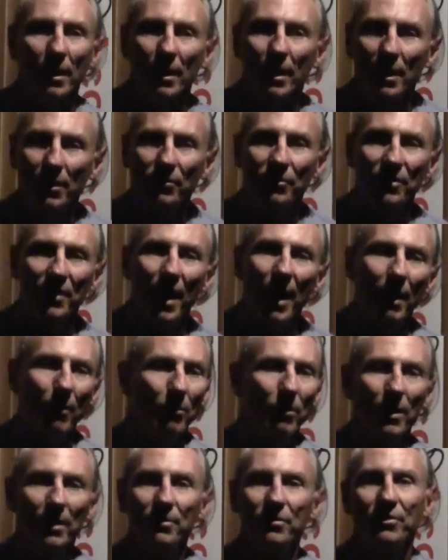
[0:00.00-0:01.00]
It's not
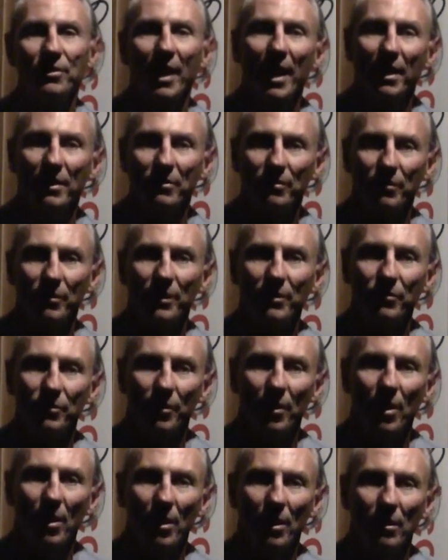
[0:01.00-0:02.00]
one size fits
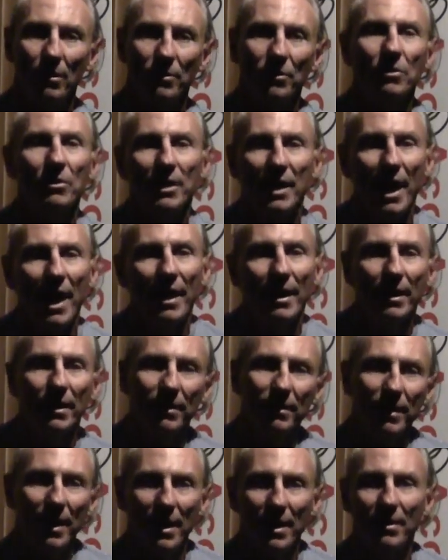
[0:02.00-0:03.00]
all. You've got to
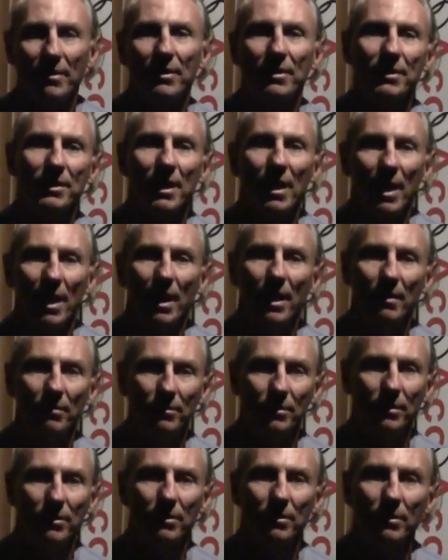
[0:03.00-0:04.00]
take the time
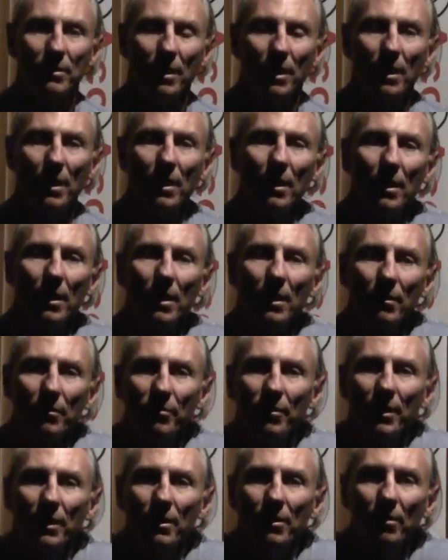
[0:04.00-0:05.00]
to
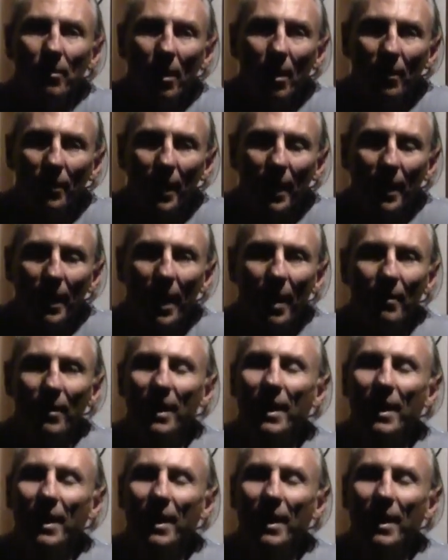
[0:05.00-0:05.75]
figure all that out.